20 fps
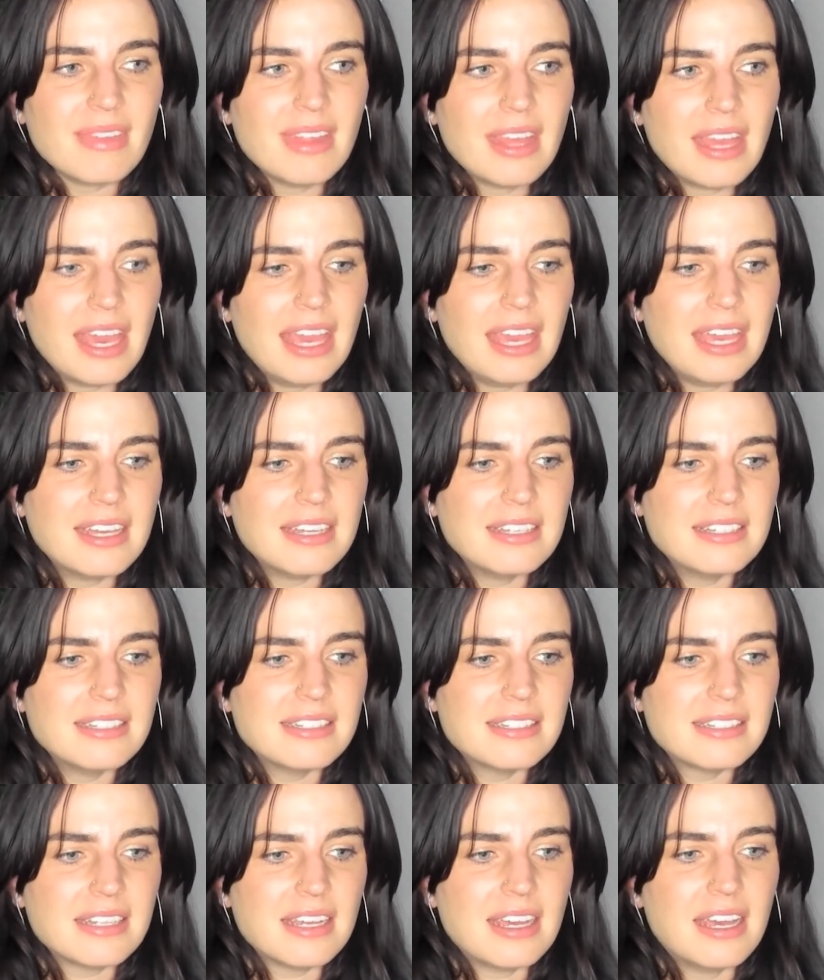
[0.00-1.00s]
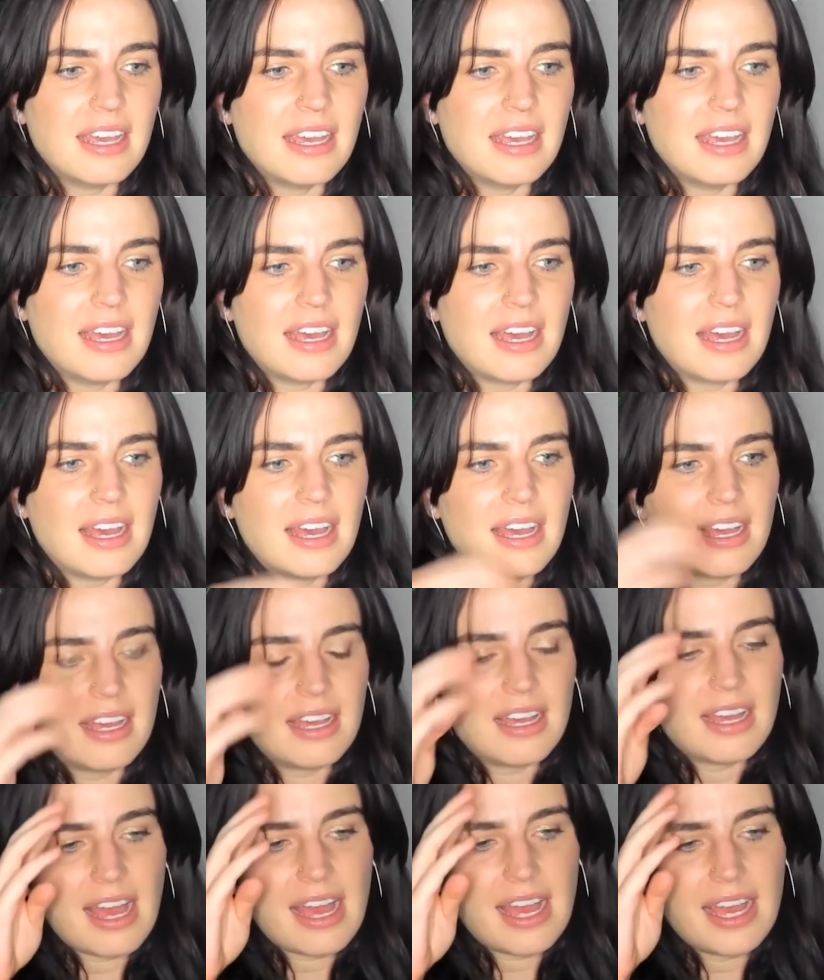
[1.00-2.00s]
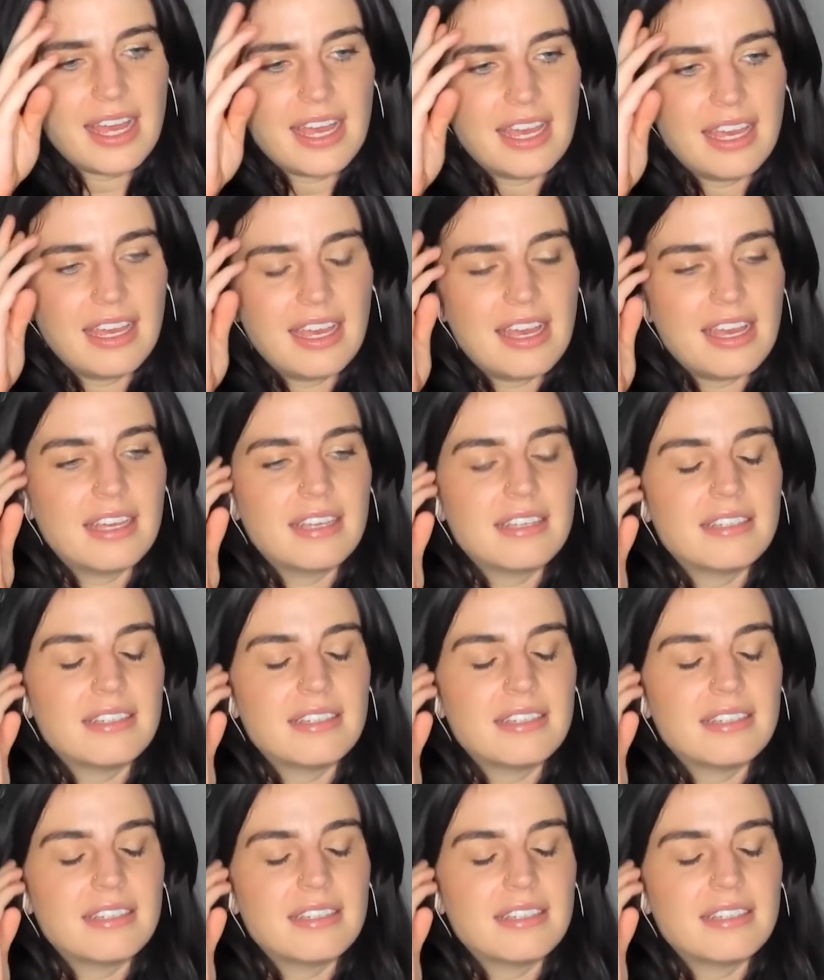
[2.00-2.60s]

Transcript: And I